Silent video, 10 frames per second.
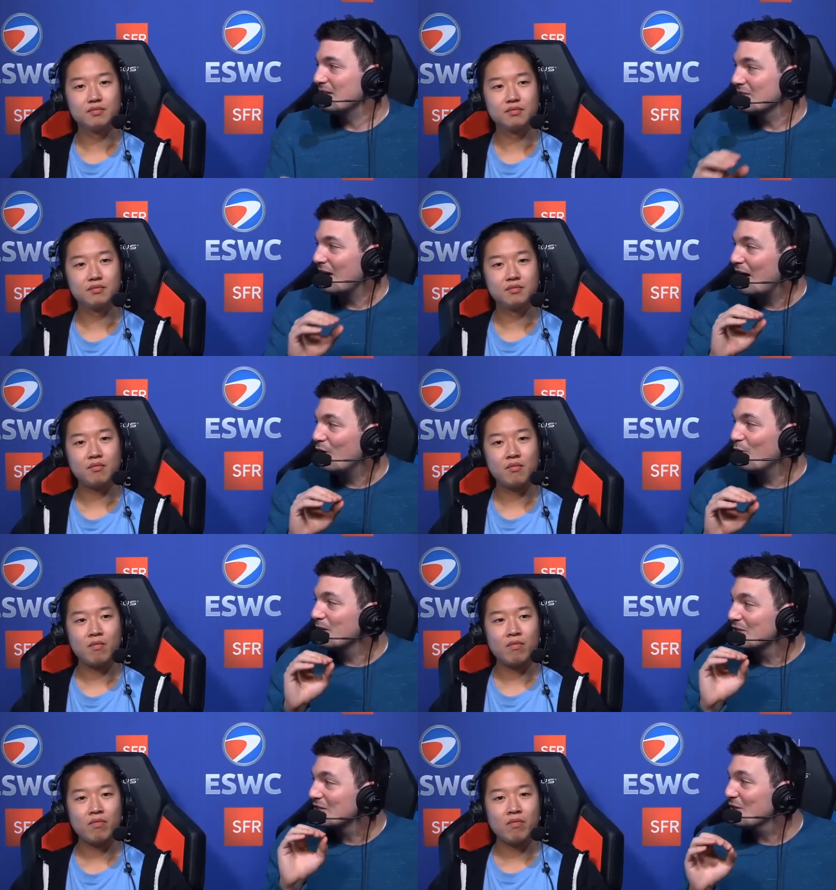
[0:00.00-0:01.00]
Speaker 1: of how
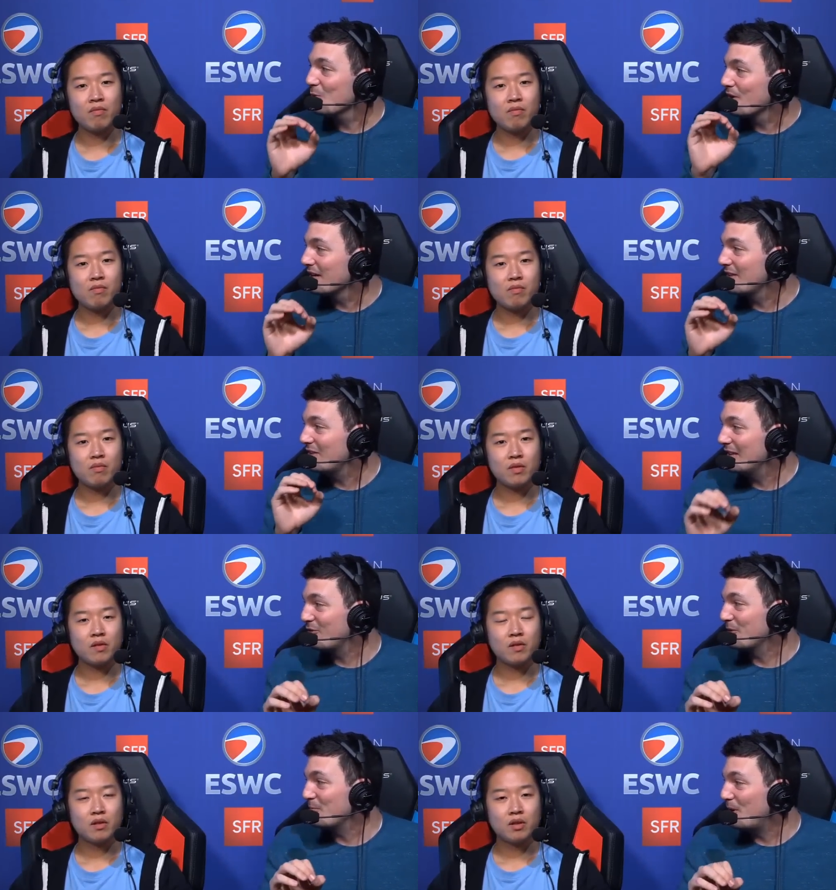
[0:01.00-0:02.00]
much skill we're going to see
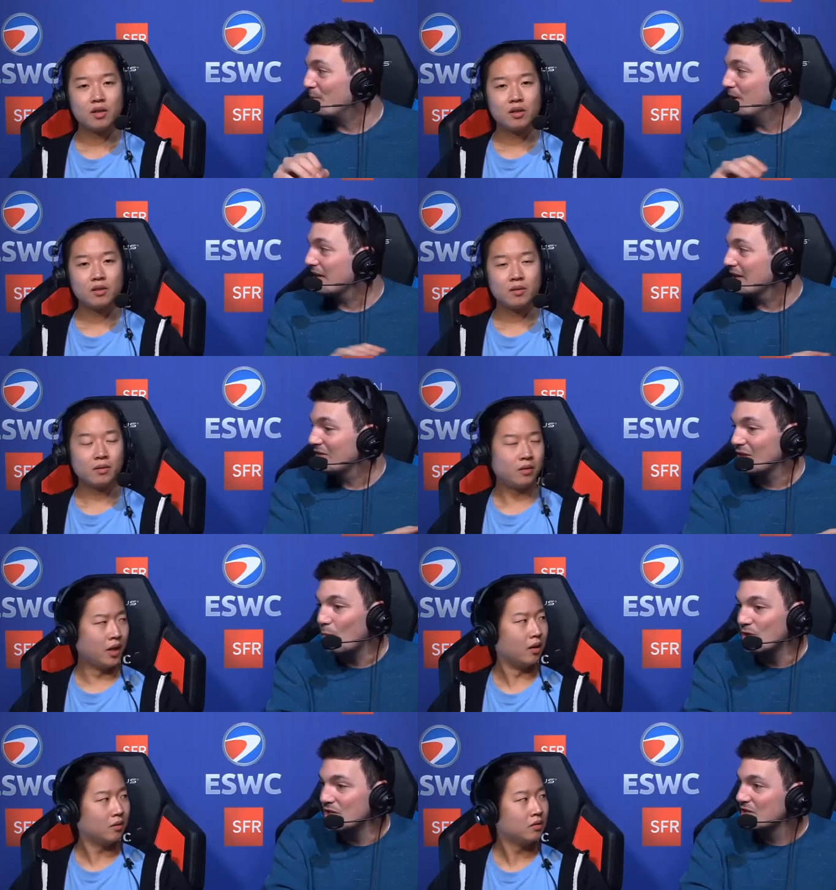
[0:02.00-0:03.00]
from the public and
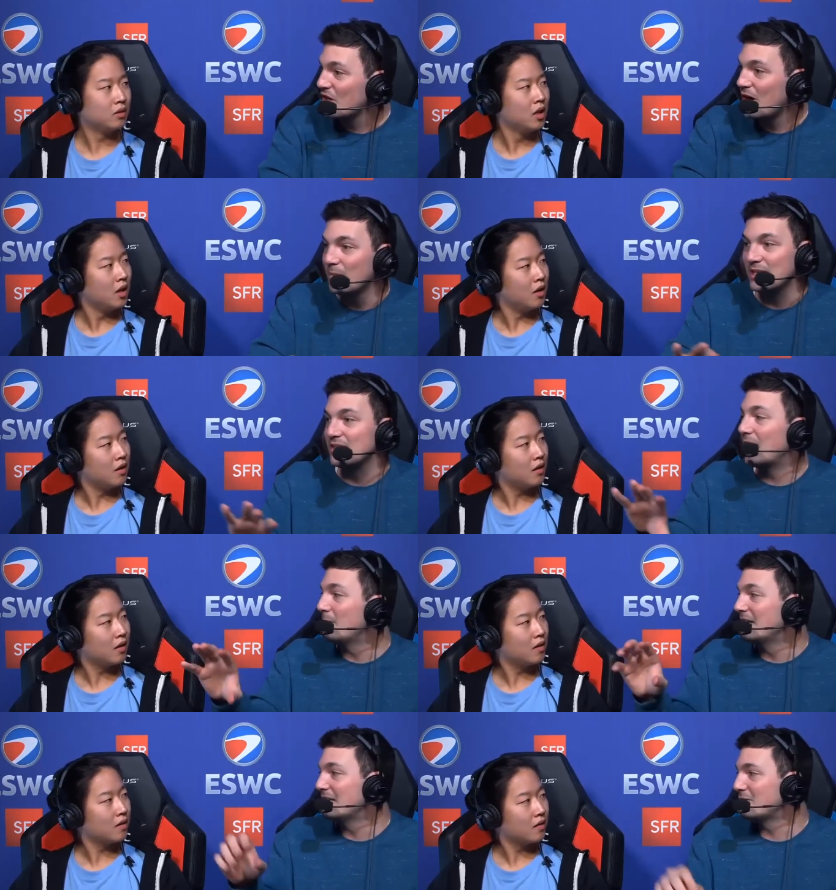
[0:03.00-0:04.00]
someone yeah. just come and
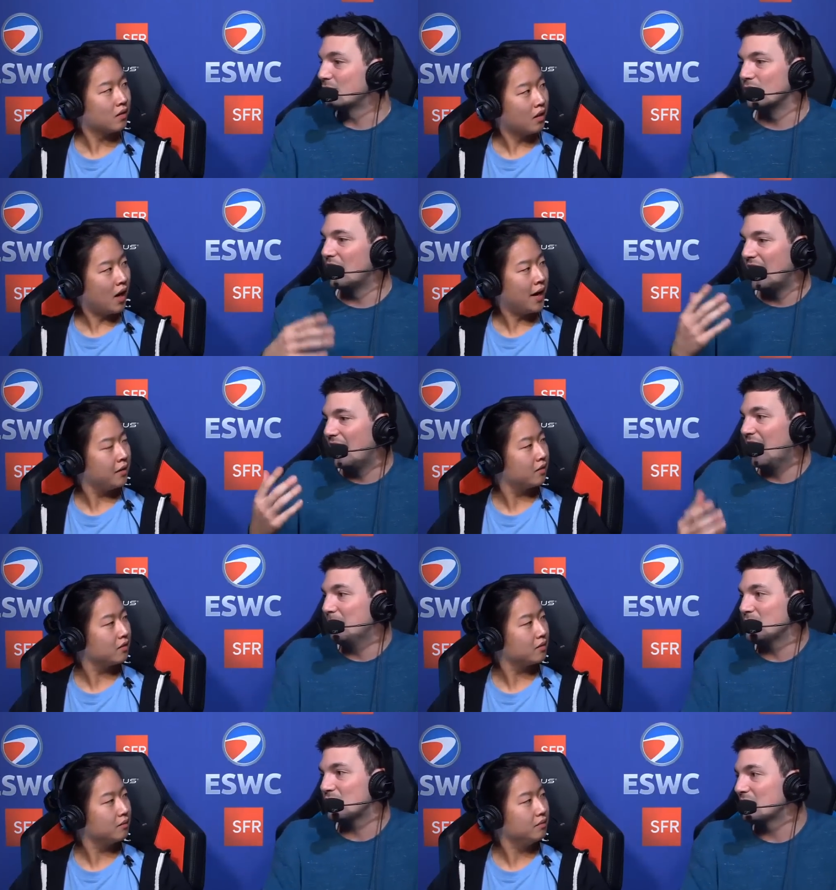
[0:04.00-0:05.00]
dominate through. I,
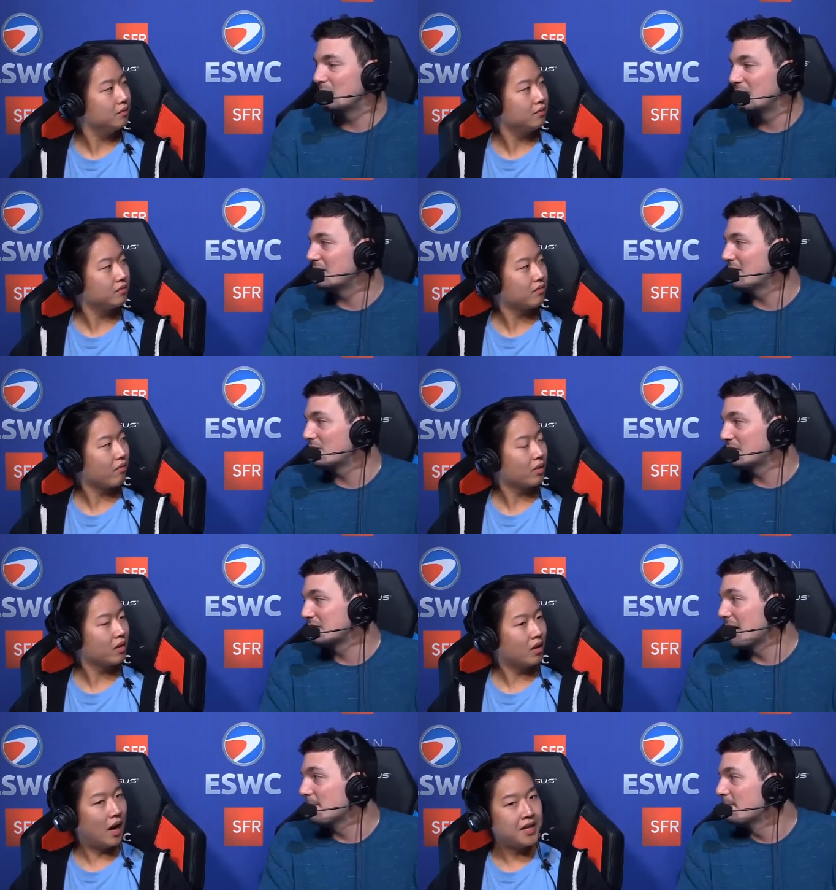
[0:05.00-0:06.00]
am just going to be there to have a good
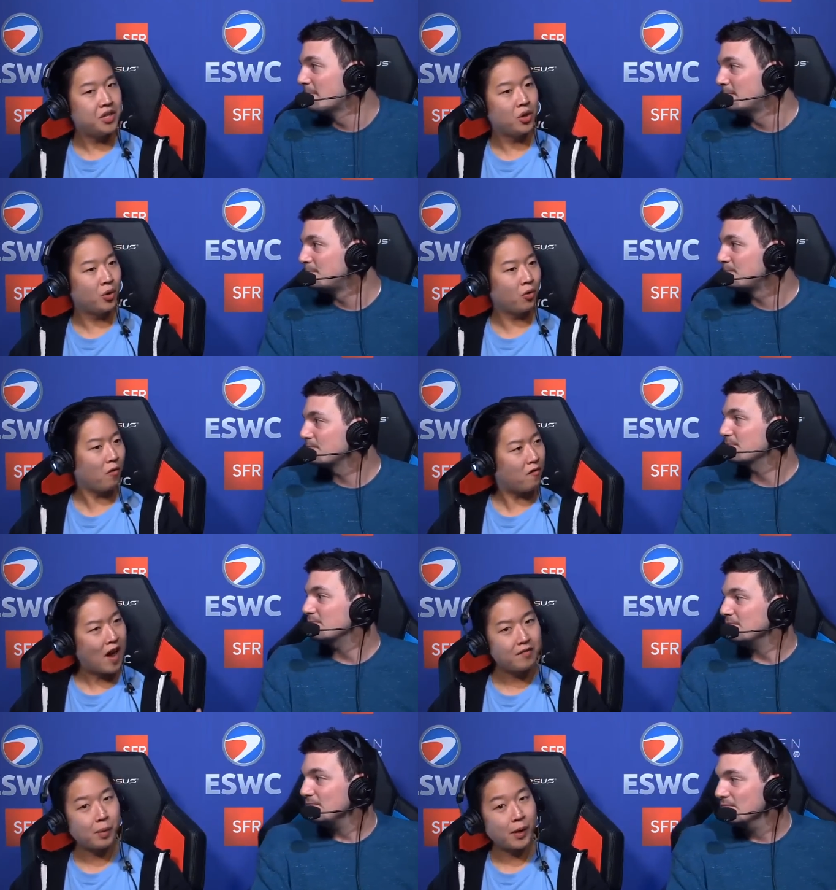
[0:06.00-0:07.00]
time. I
Speaker 2: do know
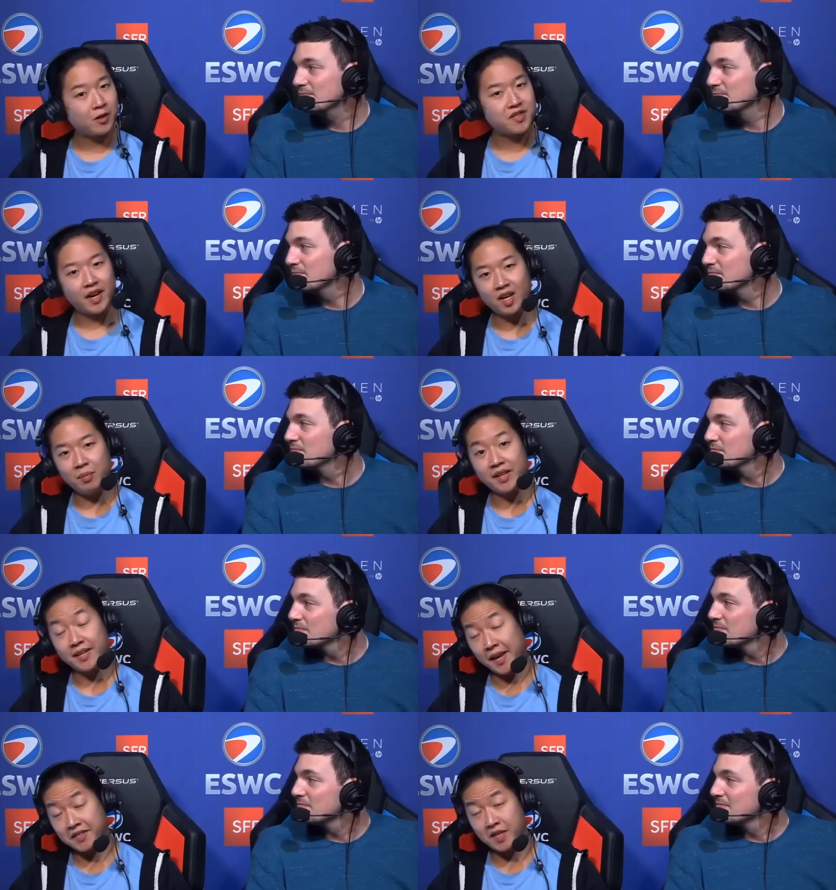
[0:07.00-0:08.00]
five players that are going to be at the
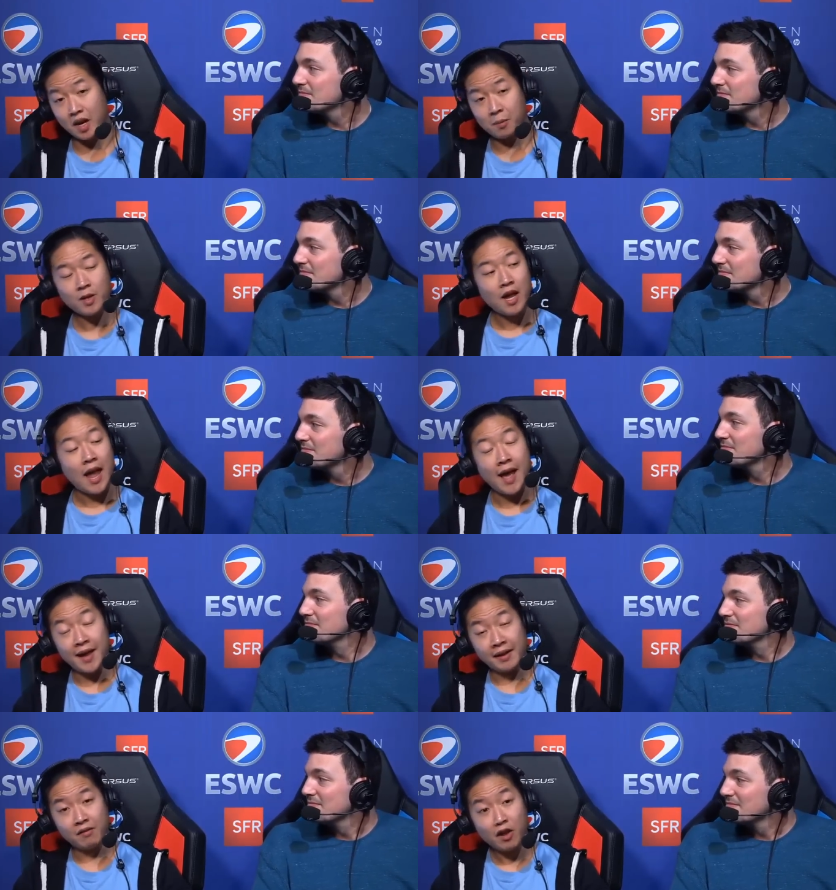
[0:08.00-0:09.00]
King's Cup,
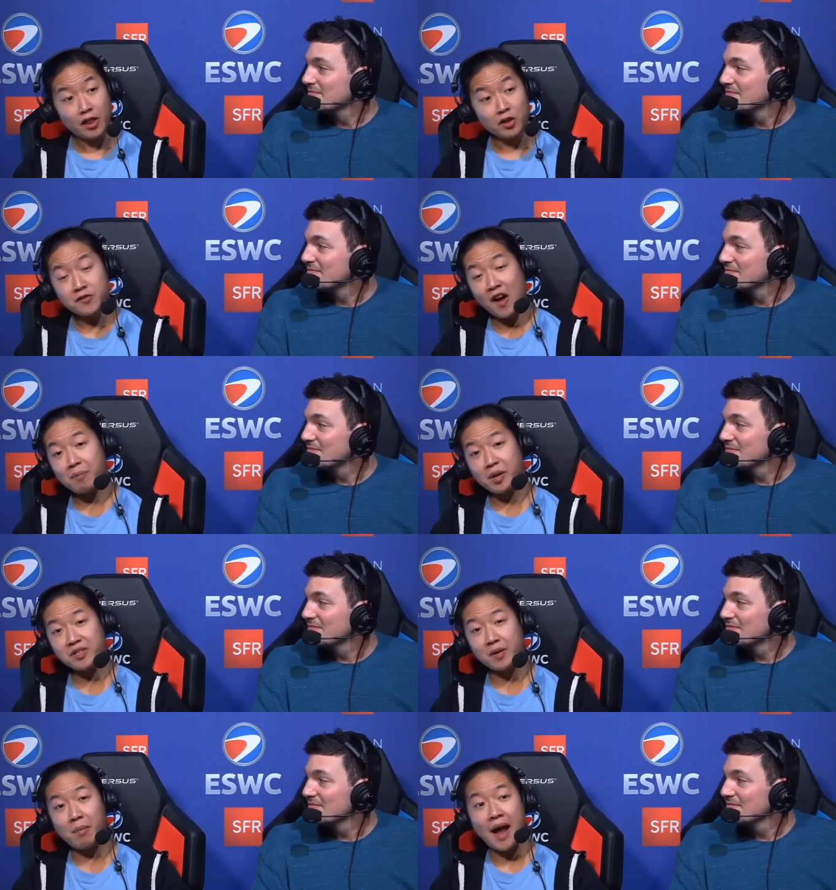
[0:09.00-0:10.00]
and those five players
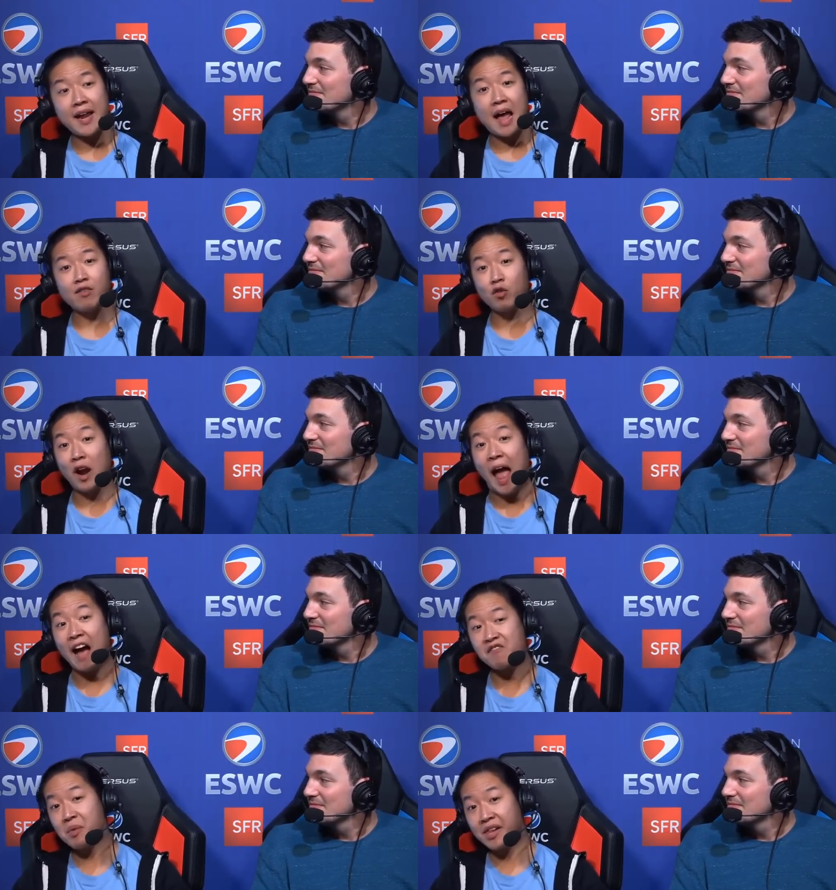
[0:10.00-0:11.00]
combined have over
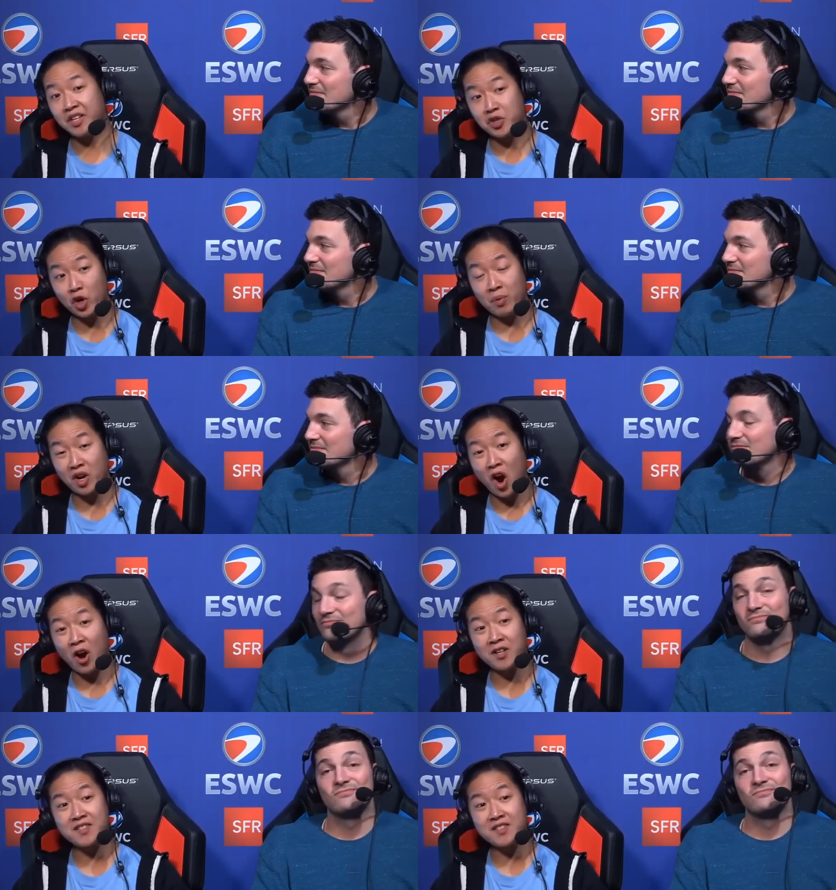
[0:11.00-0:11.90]
half a million tournament cards